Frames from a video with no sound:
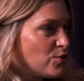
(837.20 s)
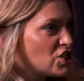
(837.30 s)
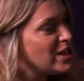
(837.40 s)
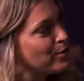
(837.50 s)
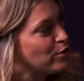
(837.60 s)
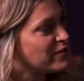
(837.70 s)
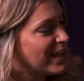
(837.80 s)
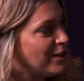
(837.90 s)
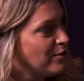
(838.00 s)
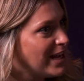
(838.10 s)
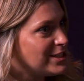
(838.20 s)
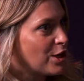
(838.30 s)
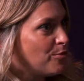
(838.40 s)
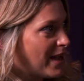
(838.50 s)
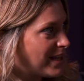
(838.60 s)
she moved out, had to
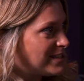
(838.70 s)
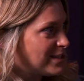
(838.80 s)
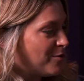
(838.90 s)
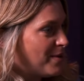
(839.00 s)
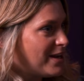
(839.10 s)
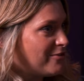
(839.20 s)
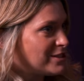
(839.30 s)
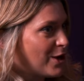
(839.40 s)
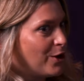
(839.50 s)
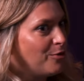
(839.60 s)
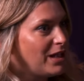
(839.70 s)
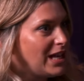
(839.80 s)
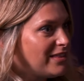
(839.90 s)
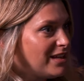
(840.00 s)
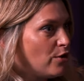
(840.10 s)
go back into her parents' home.
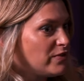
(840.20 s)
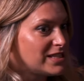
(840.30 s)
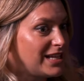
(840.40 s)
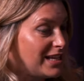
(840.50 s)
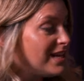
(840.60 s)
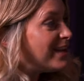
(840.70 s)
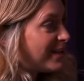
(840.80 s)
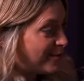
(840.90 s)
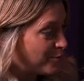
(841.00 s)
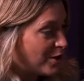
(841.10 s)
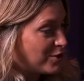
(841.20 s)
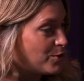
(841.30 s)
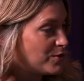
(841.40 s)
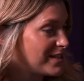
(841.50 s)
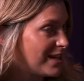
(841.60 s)
He then obviously, like
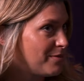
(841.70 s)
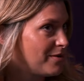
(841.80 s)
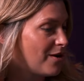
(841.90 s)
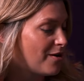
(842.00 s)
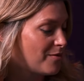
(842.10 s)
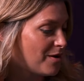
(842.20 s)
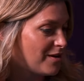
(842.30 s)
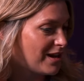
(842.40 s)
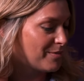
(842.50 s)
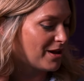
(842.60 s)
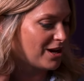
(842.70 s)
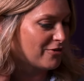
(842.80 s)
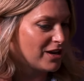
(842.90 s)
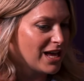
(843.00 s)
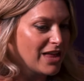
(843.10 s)
you were saying a little bit
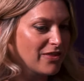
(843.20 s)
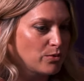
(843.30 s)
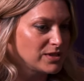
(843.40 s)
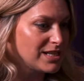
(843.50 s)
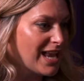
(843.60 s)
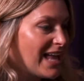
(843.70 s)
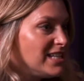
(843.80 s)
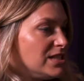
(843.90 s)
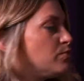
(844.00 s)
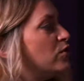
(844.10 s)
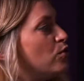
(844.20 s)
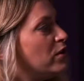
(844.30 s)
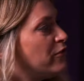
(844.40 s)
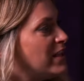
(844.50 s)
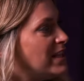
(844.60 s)
earlier on, then was landed with
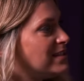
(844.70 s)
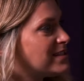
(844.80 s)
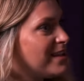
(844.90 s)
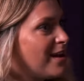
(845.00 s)
all of these